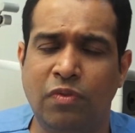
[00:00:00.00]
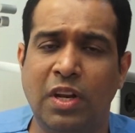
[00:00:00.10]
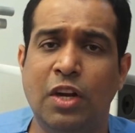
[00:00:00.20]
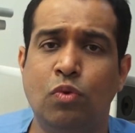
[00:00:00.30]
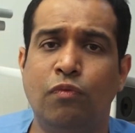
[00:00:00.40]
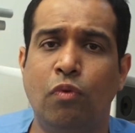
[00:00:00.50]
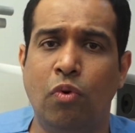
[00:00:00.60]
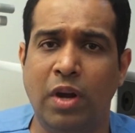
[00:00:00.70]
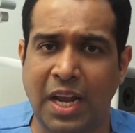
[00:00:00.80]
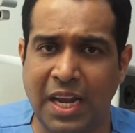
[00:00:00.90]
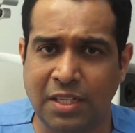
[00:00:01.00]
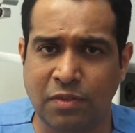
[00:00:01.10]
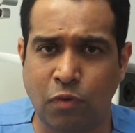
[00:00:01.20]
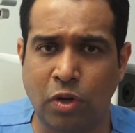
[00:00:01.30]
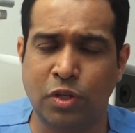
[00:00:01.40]
3 to 4 days
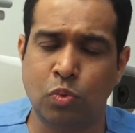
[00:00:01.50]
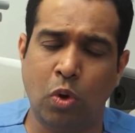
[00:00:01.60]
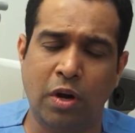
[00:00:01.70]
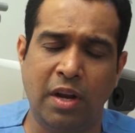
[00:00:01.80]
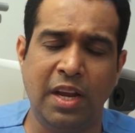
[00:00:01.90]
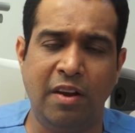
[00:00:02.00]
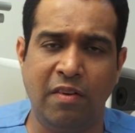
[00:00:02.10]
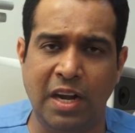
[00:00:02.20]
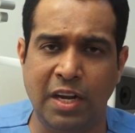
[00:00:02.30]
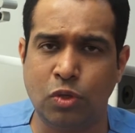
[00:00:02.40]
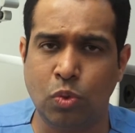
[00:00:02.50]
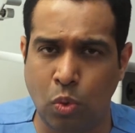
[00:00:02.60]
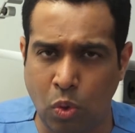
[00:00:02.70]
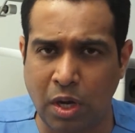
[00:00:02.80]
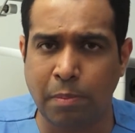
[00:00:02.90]
for this watering and redness to
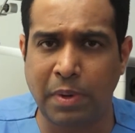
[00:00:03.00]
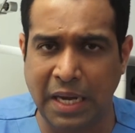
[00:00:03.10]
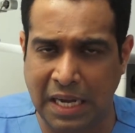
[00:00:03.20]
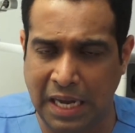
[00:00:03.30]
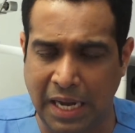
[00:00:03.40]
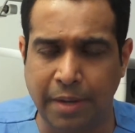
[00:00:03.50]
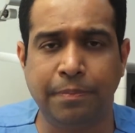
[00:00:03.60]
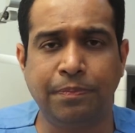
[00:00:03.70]
go completely.